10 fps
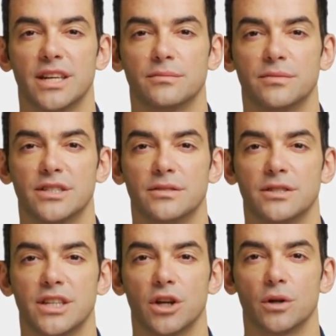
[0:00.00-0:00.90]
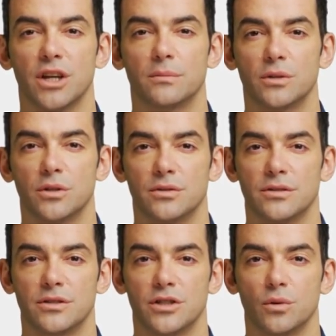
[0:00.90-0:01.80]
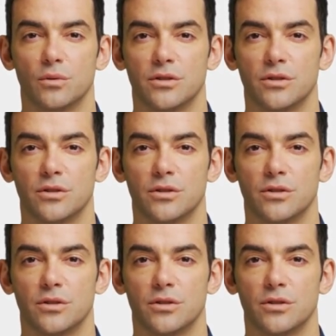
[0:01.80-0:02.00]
If this video helped you, don't